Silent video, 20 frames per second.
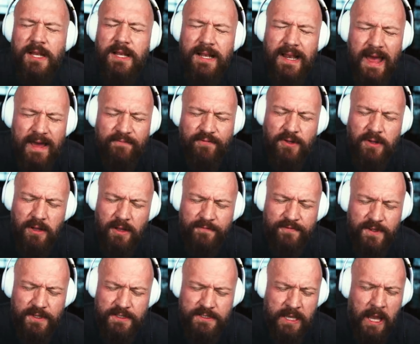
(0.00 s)
level of
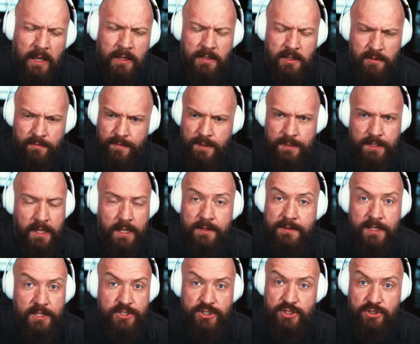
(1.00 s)
entitlement in
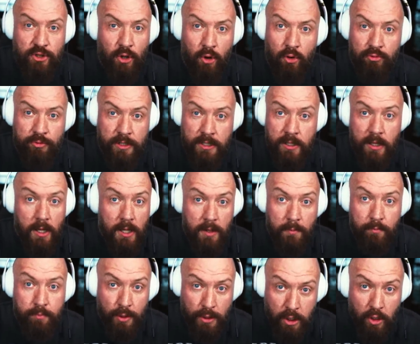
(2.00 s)
this story
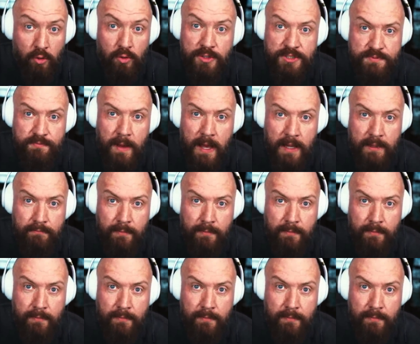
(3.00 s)
blows my